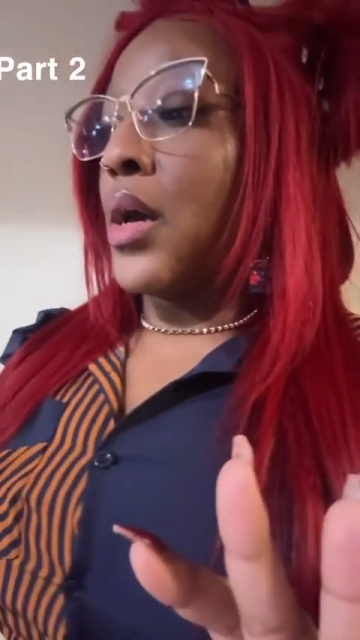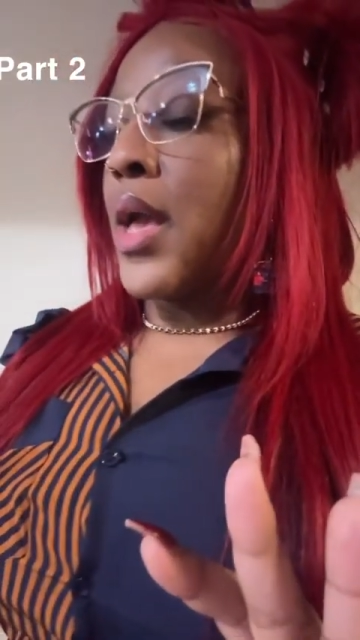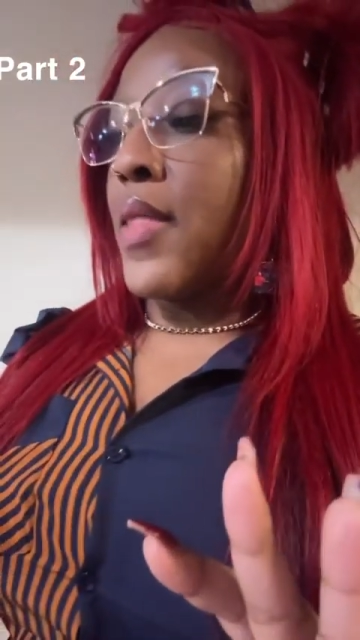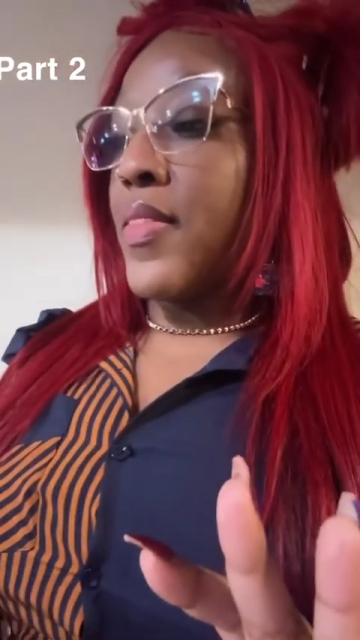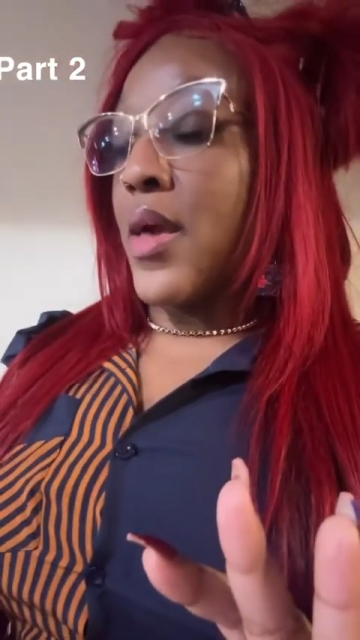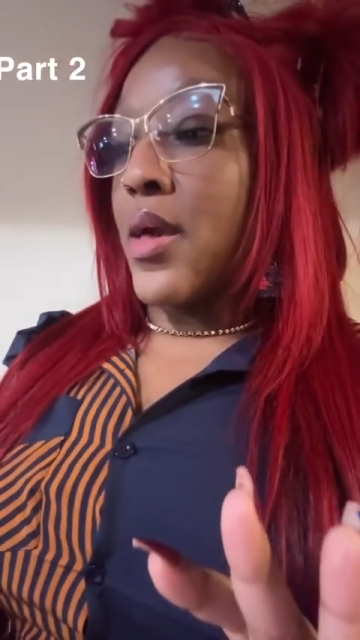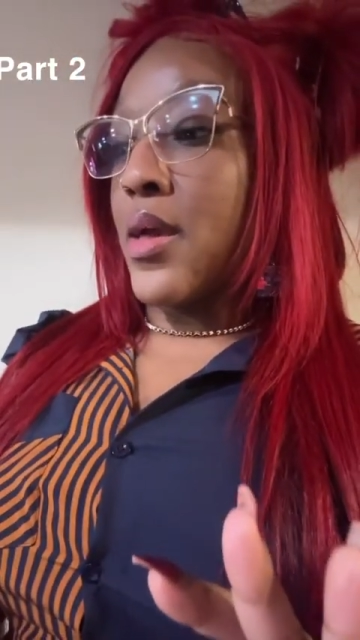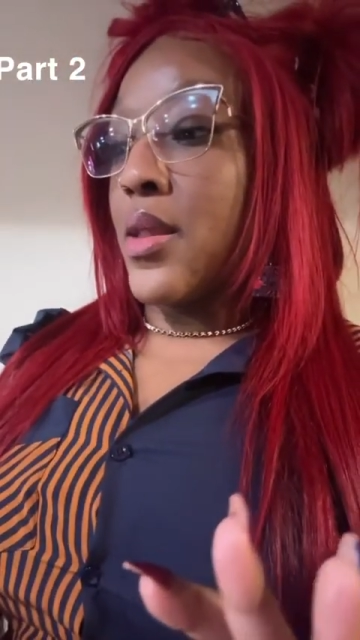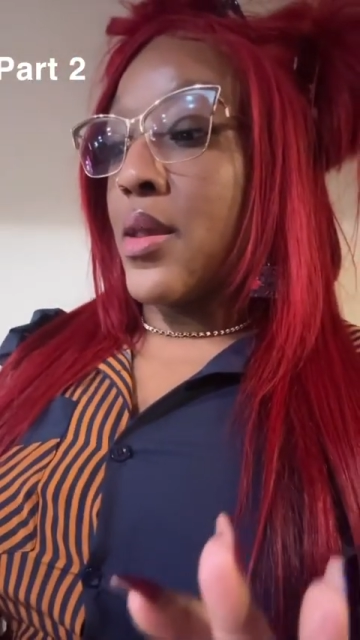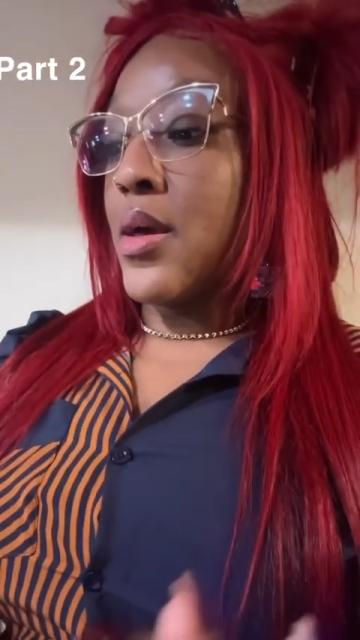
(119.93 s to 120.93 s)
And
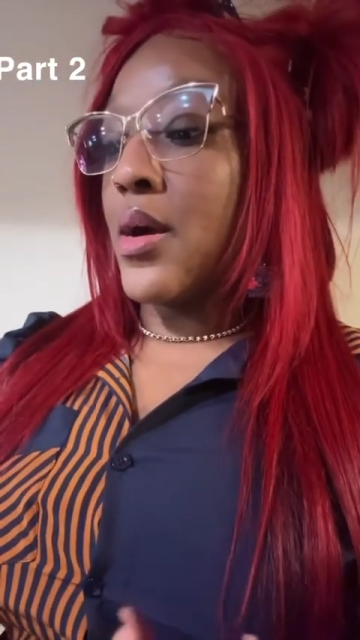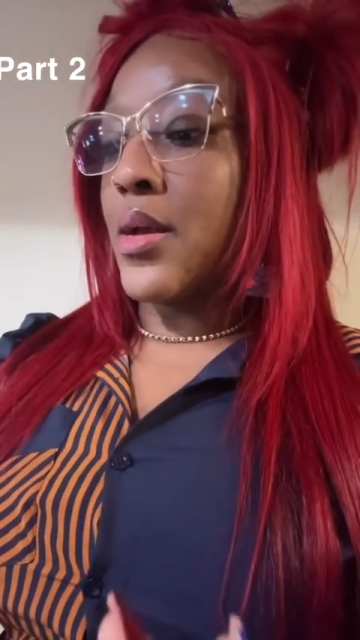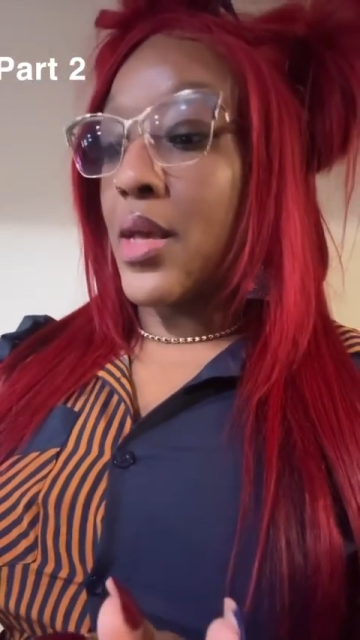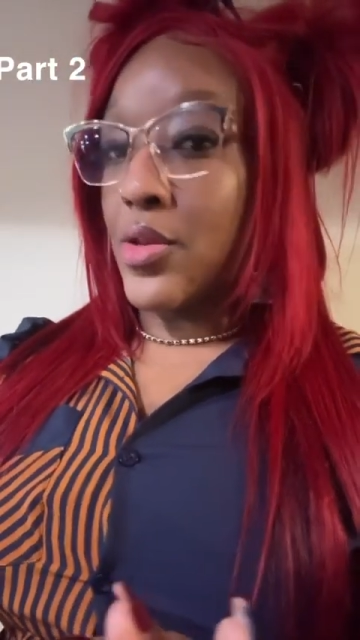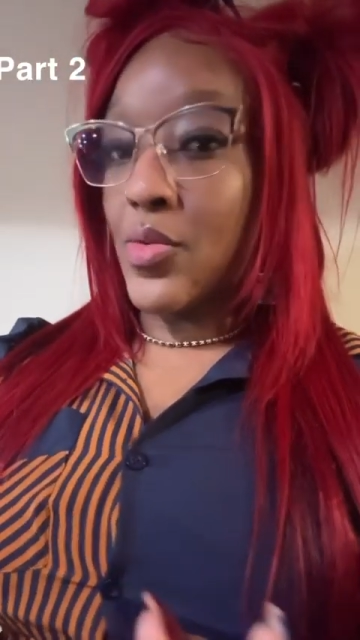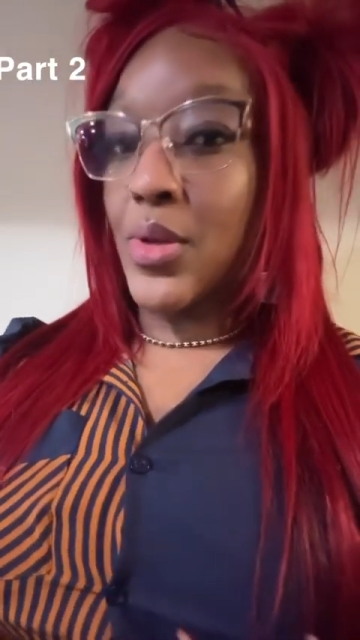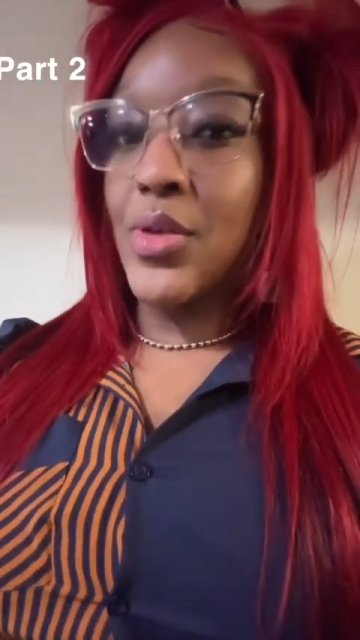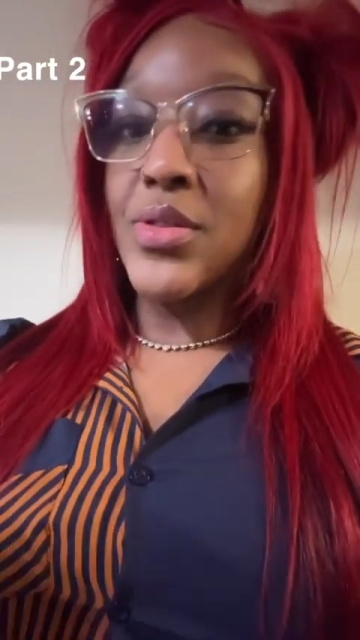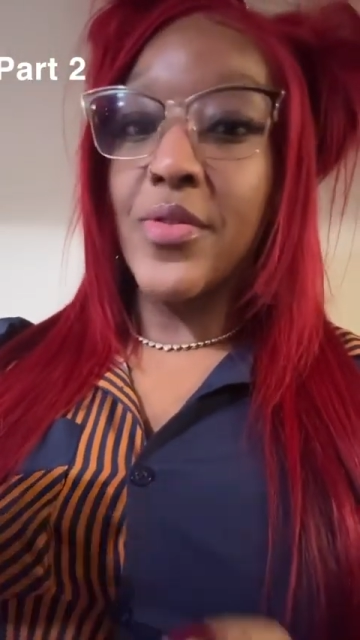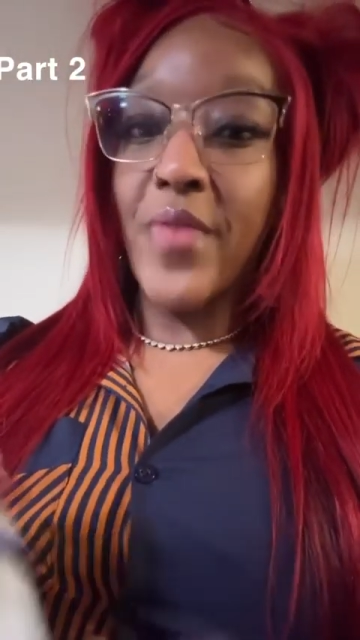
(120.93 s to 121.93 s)
then again, you want to
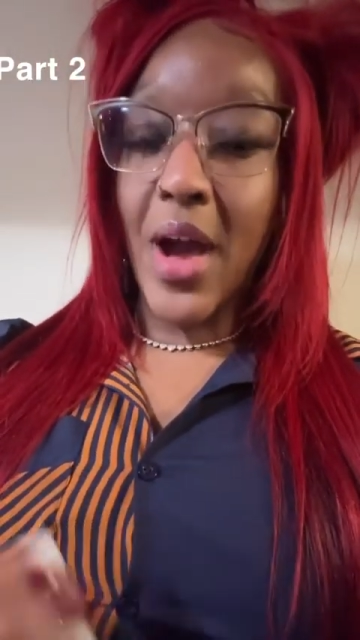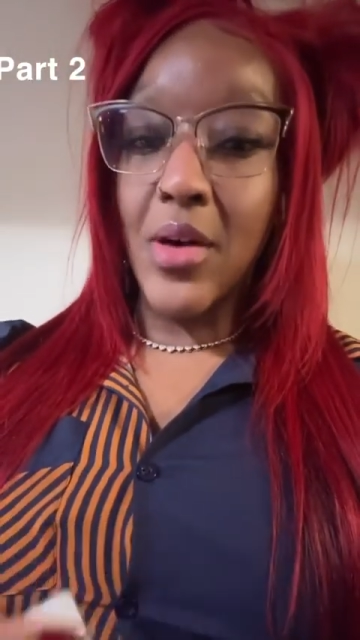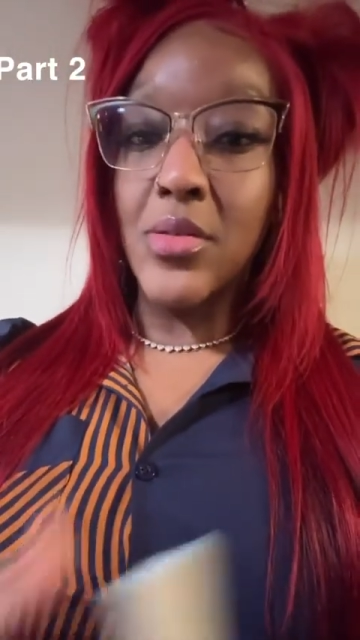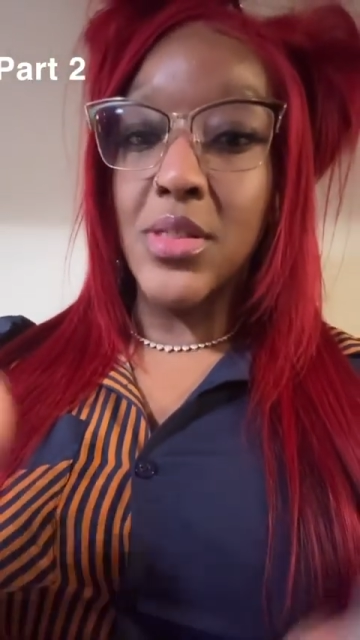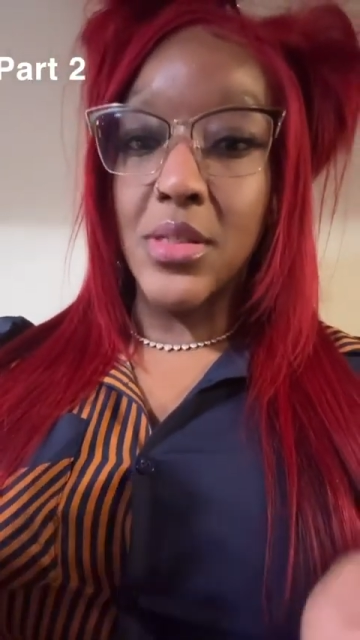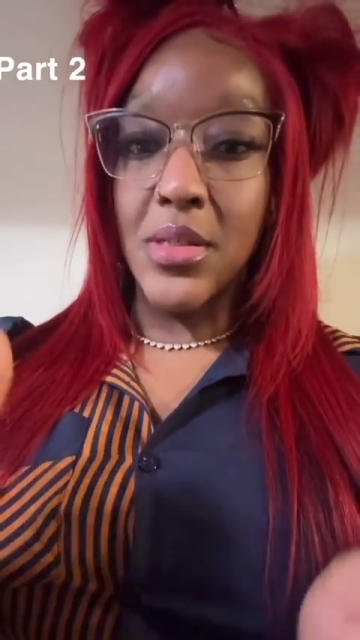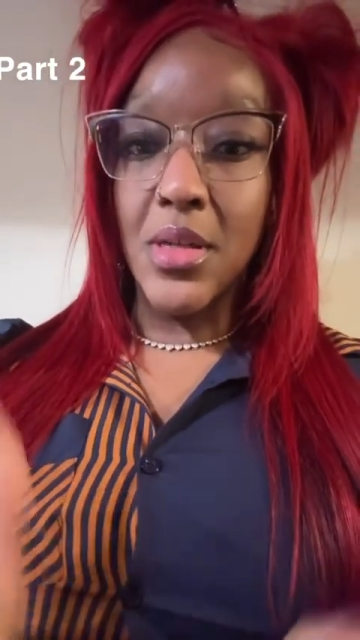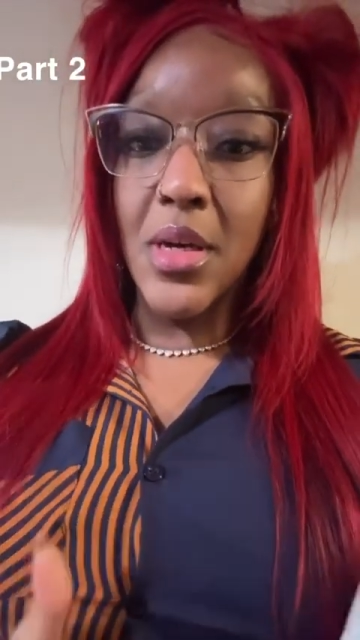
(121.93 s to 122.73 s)
use the file to